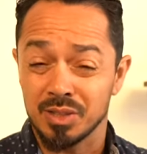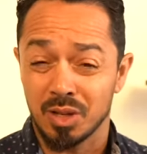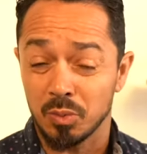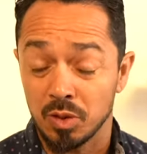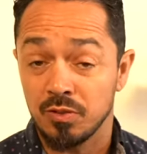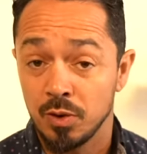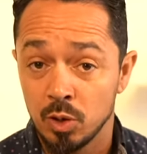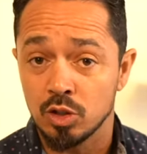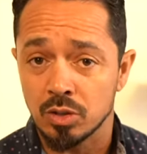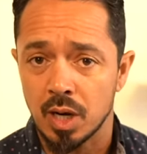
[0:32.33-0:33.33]
started with
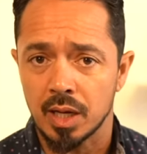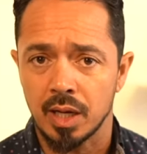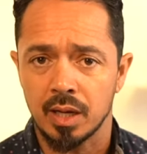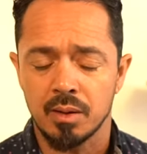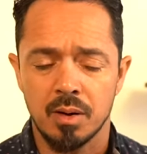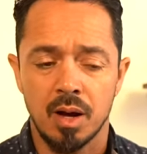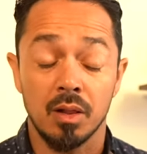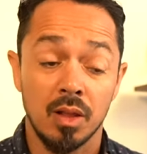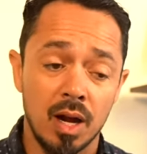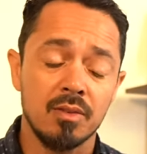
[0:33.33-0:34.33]
food trucking, a
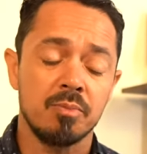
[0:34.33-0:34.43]
lot of